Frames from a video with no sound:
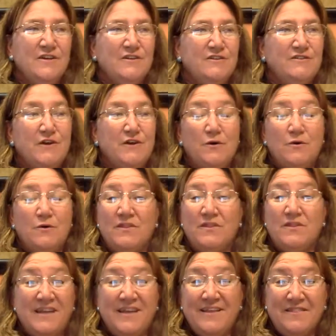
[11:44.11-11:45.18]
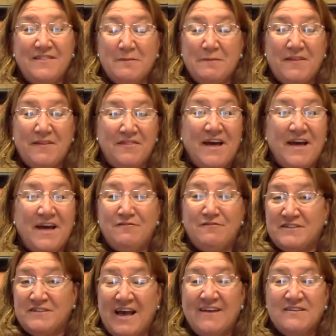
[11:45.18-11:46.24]
So the neat thing about that for
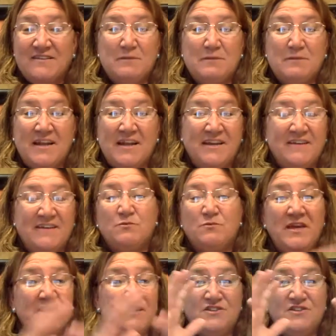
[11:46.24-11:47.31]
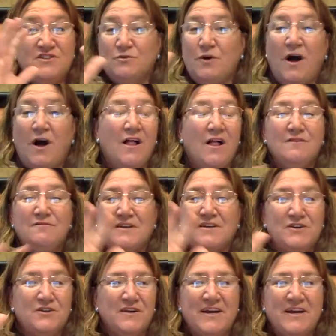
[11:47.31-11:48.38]
tax planning is we can do all of the
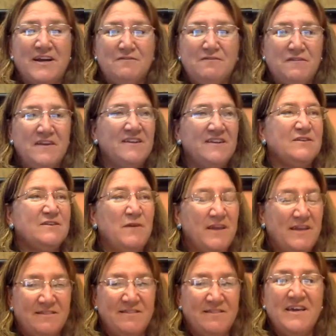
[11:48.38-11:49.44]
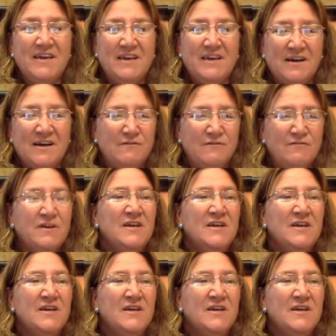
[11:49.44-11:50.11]
creative things that we can think of,